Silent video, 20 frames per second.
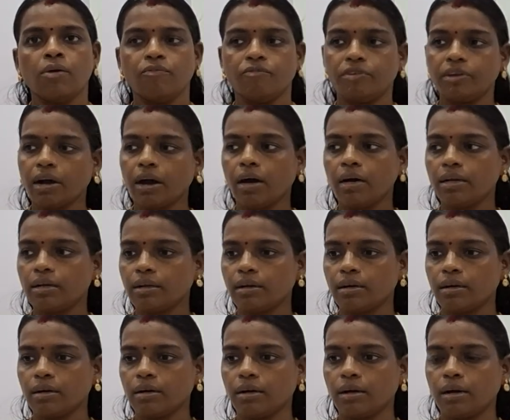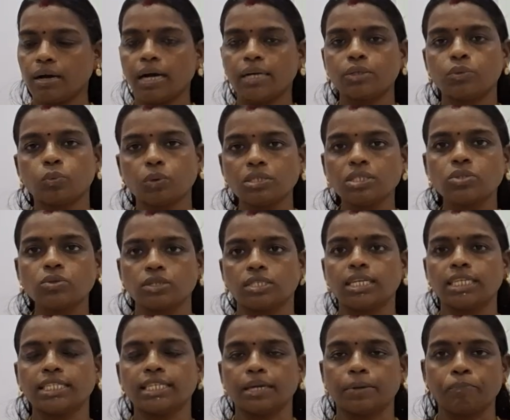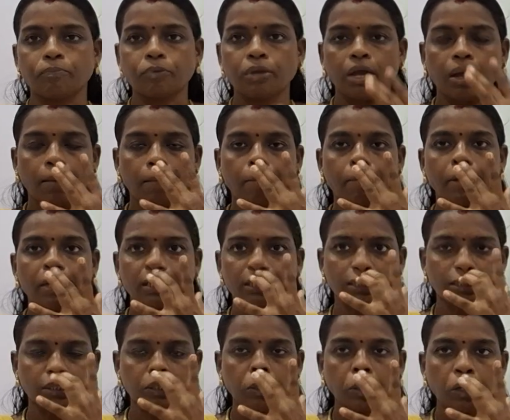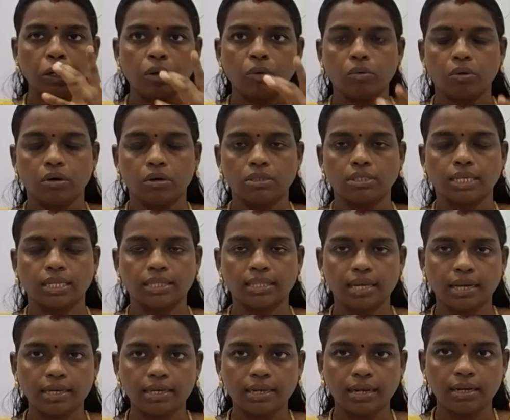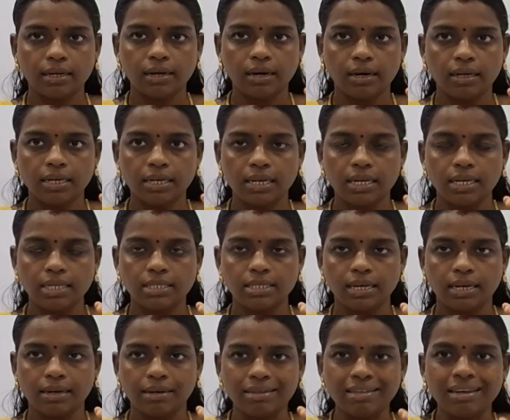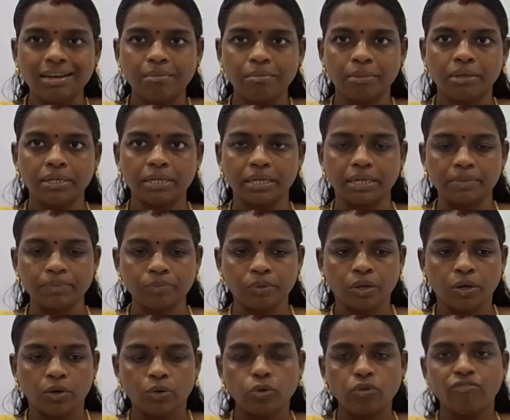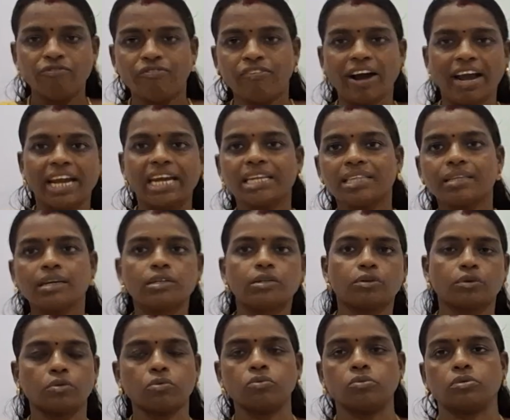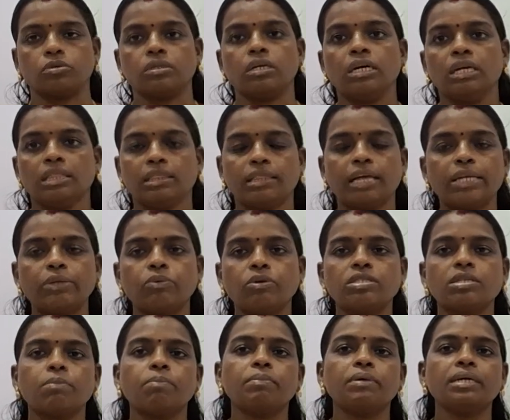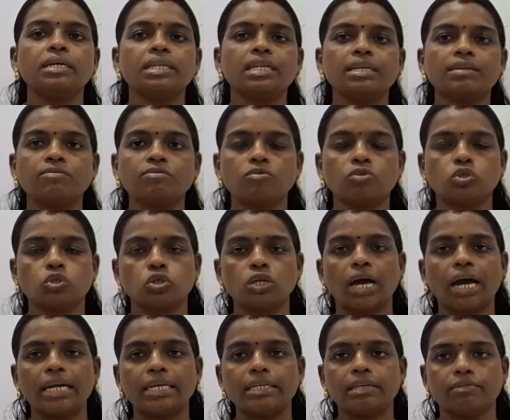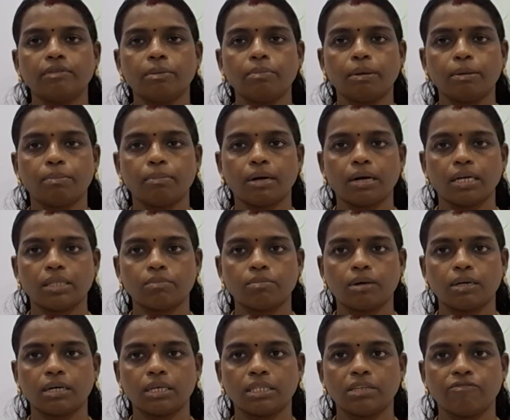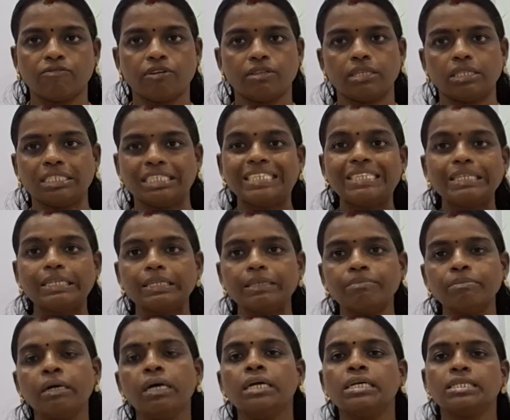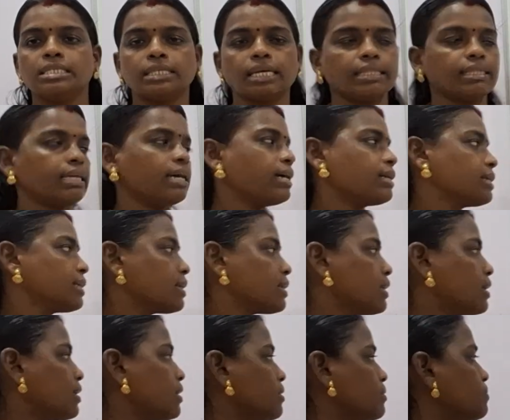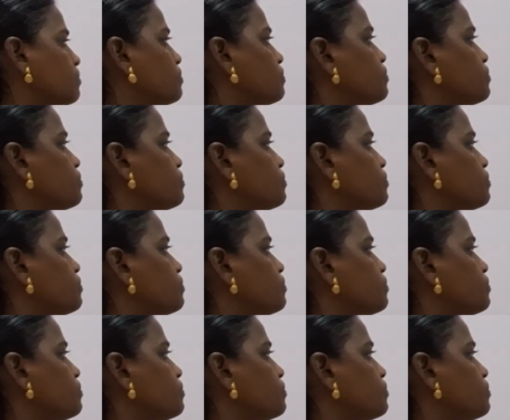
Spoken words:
We are at one society, but Satyagraha is a real meaning to find the truth. That was a meaning which had given by Mahatma Gandhi for the term Satyagraha.